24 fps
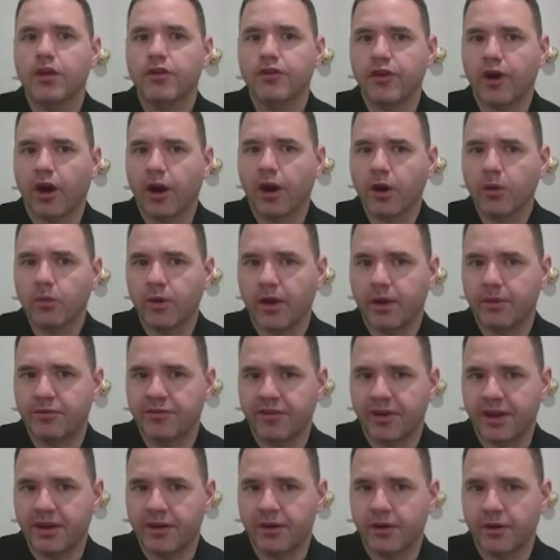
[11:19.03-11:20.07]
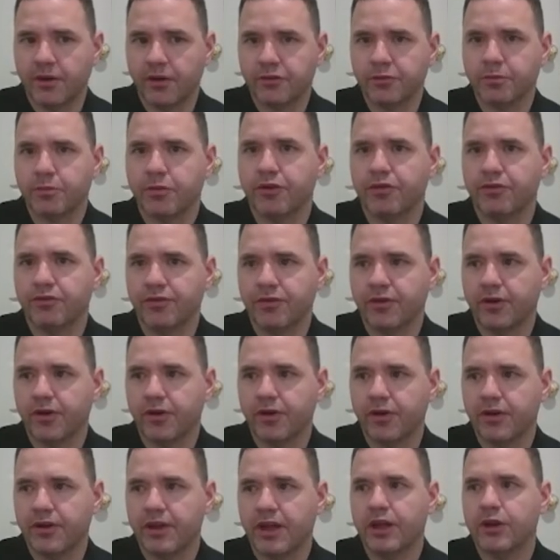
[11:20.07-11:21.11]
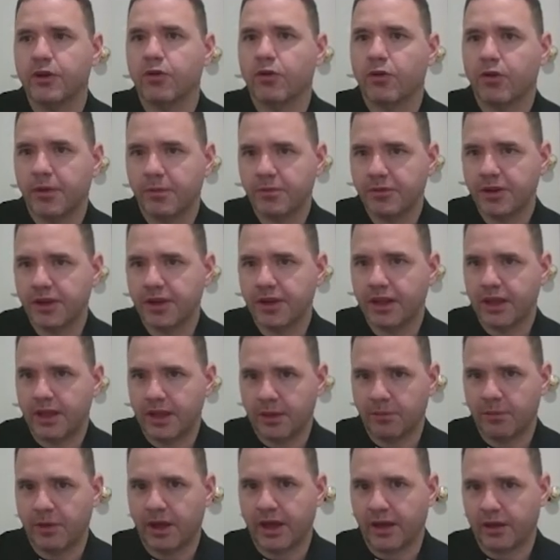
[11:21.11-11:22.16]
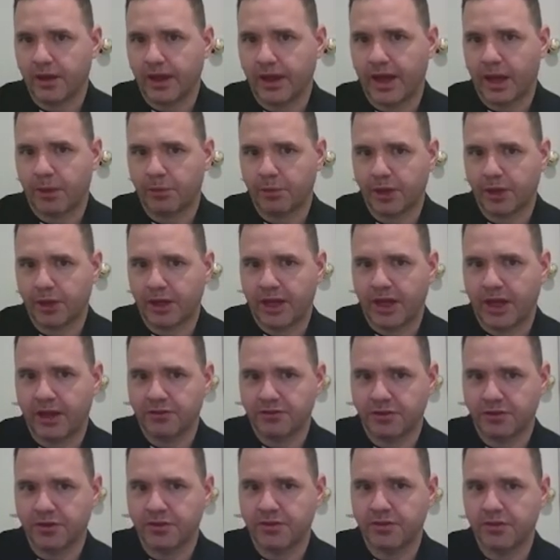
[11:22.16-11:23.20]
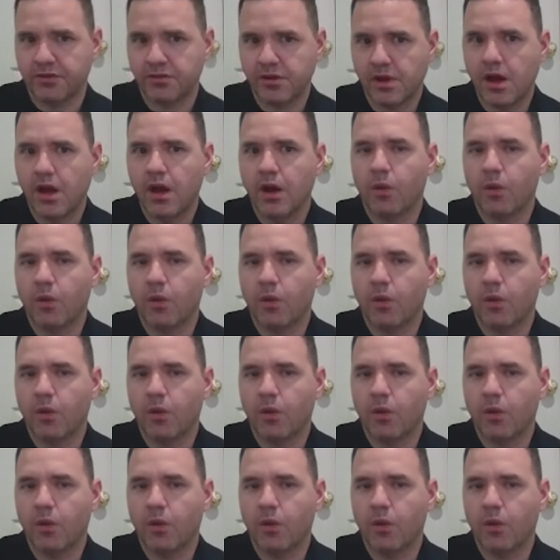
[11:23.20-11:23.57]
Dark web vendors preferred encrypted email applications,